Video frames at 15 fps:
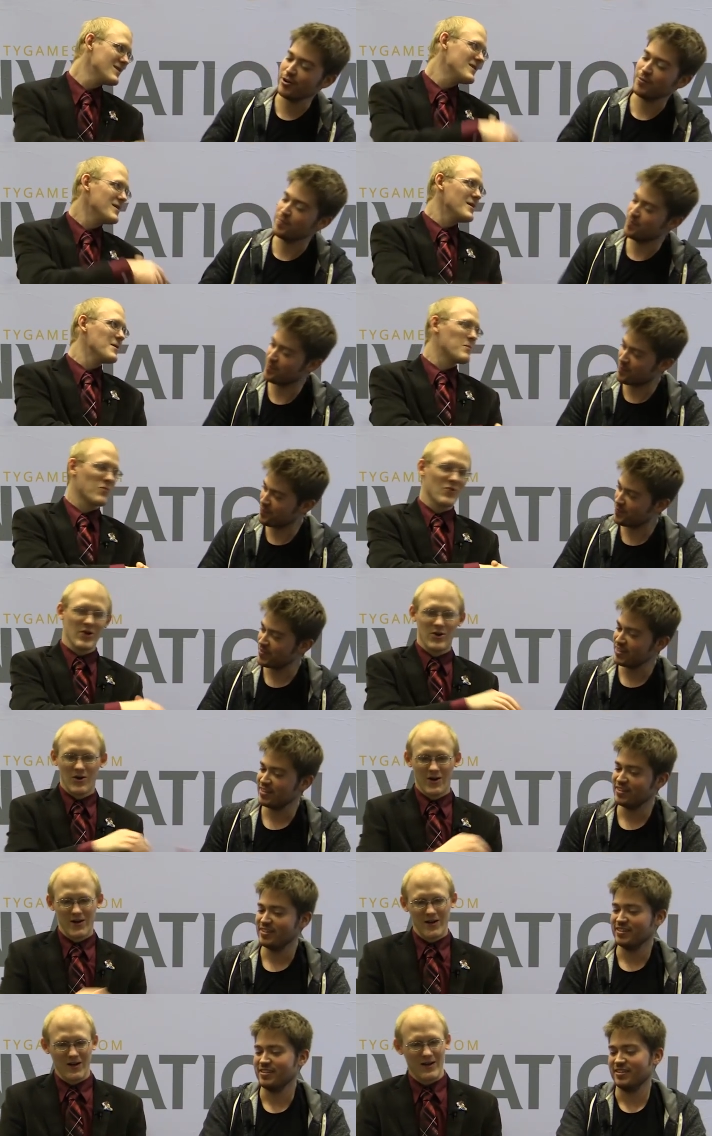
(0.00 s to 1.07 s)
Speaker 1: you? Pretty
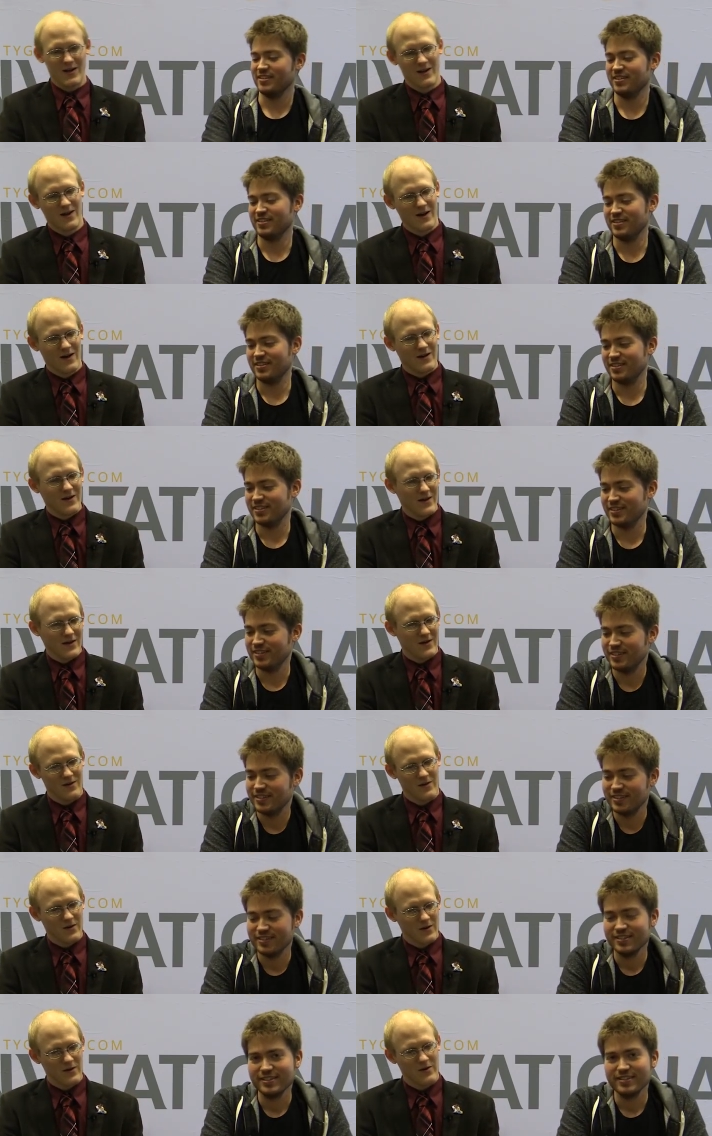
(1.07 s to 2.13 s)
good.
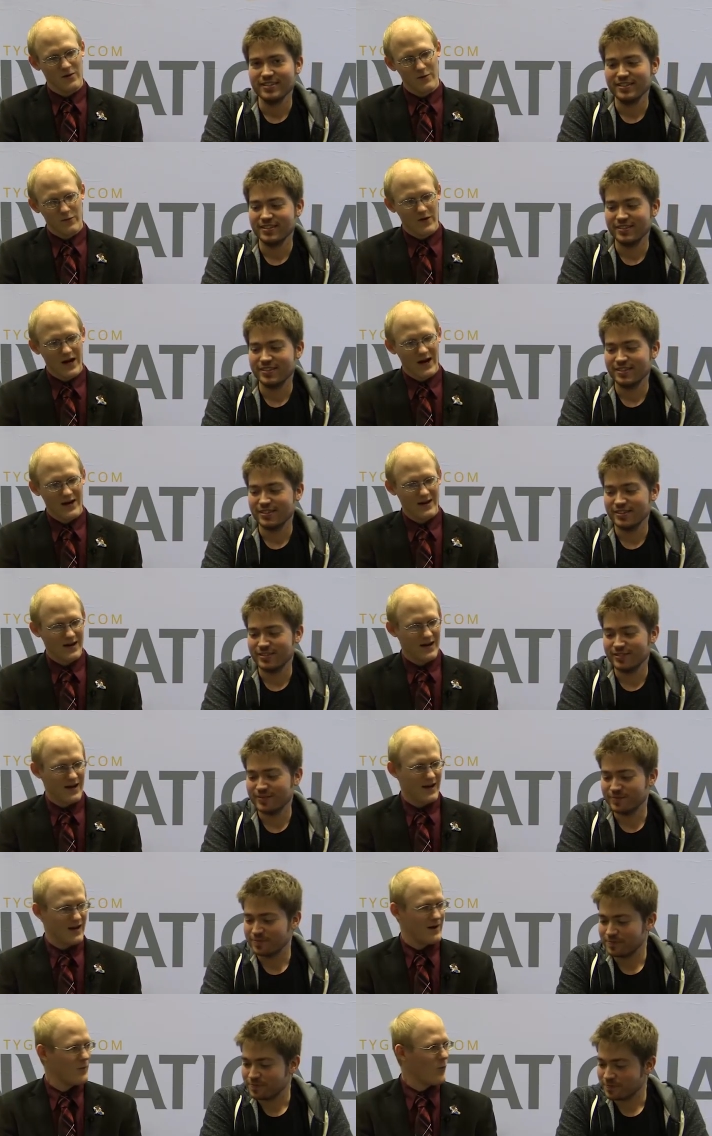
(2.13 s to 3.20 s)
You've got
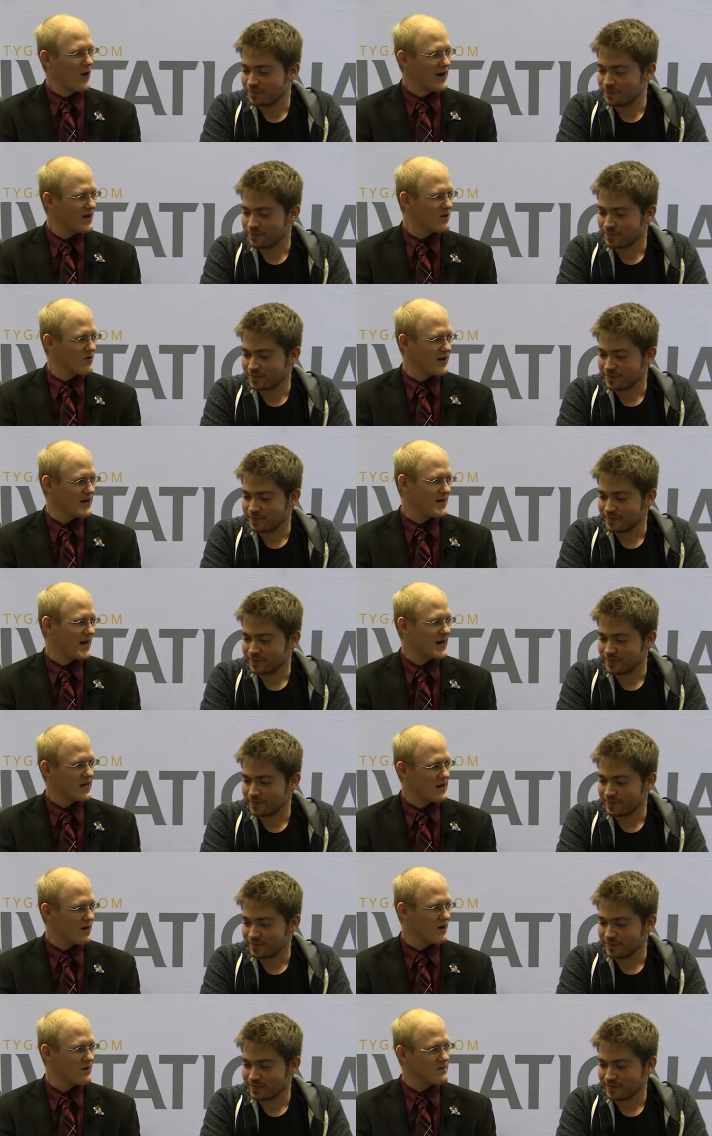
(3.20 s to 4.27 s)
a white-green deck
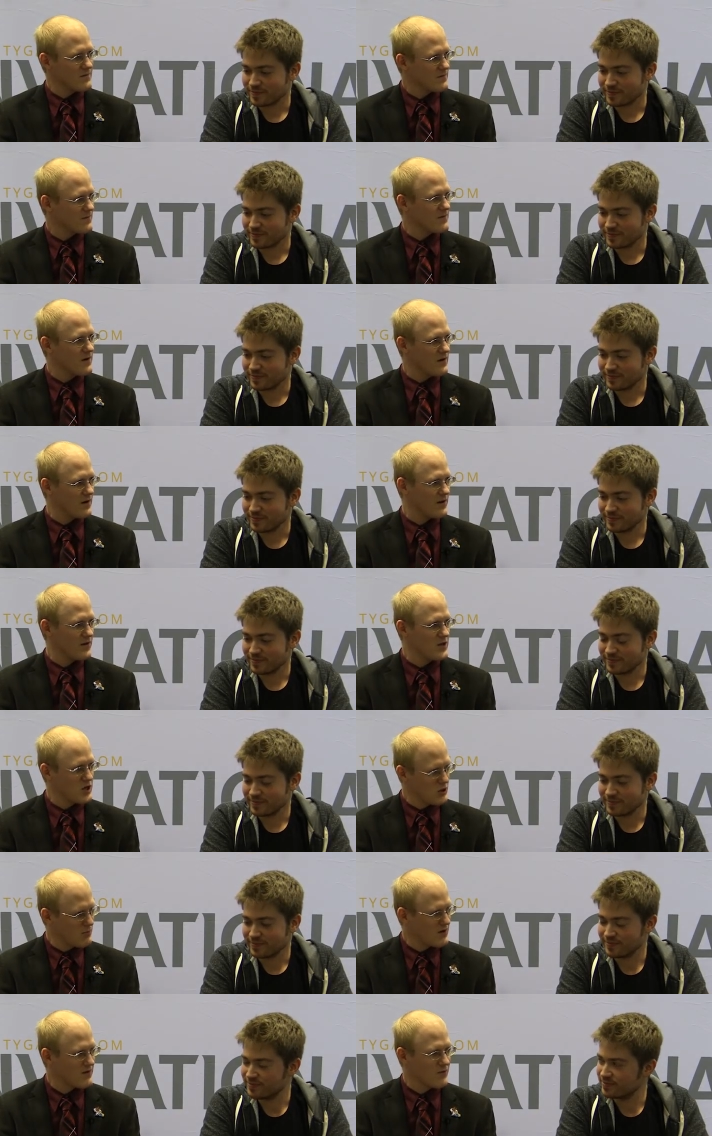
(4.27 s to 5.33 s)
here, the
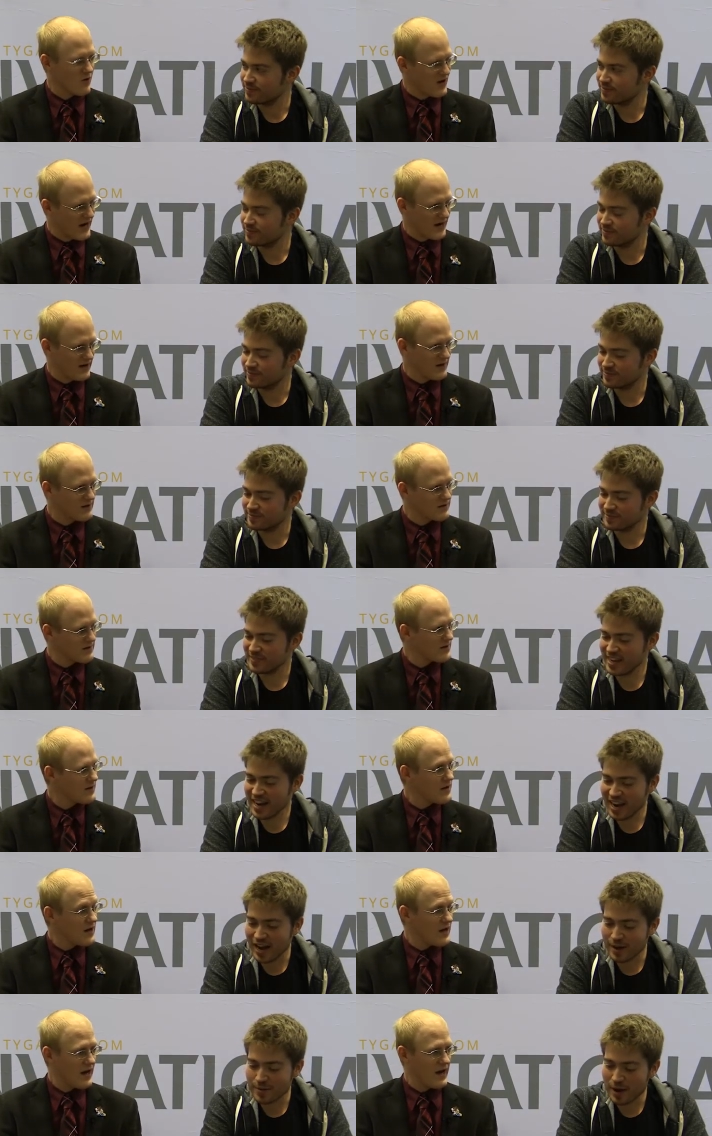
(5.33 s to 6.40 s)
human variety.
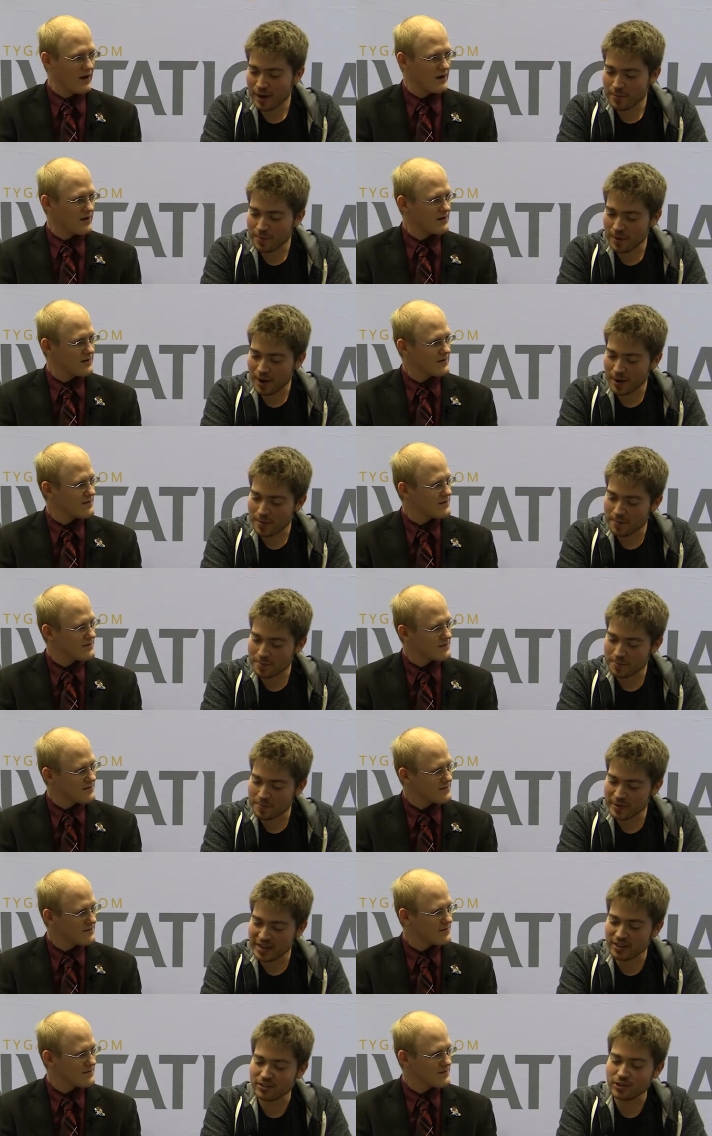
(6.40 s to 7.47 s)
Speaker 2: Yeah, I, I'm I'm
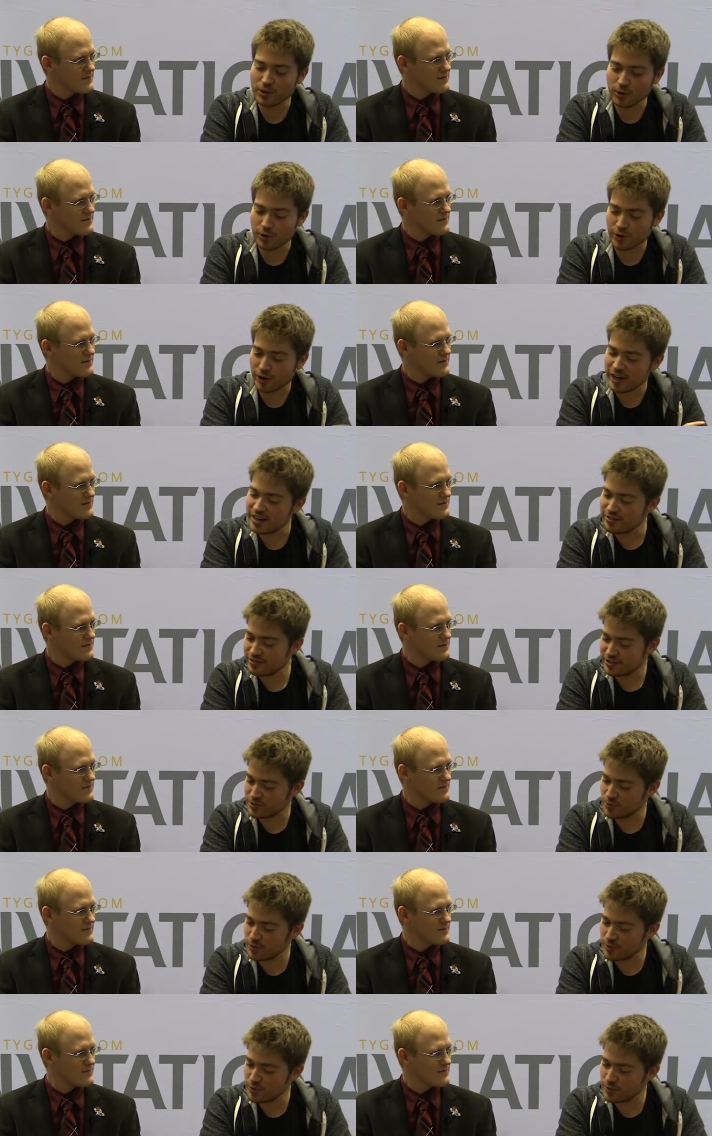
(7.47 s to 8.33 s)
being a little creative this